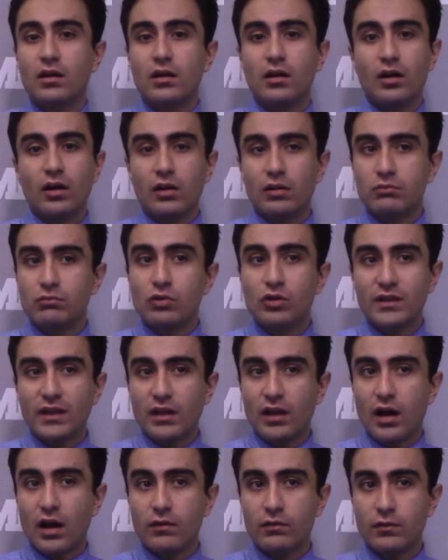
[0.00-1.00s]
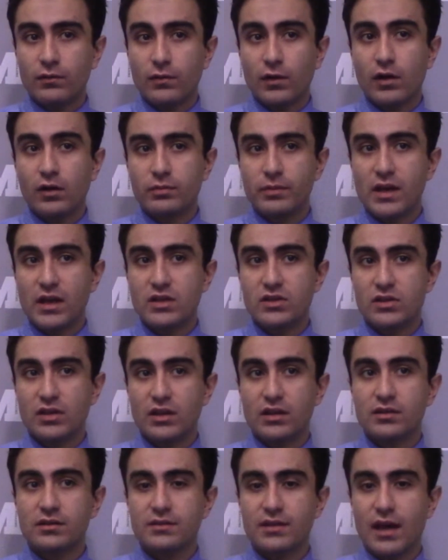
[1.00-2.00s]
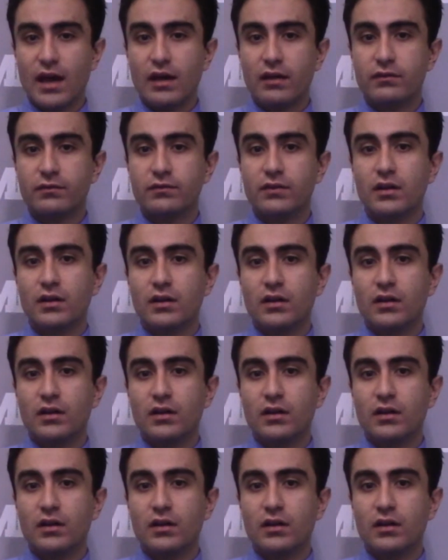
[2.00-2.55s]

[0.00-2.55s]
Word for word: uh, more than half of all patients have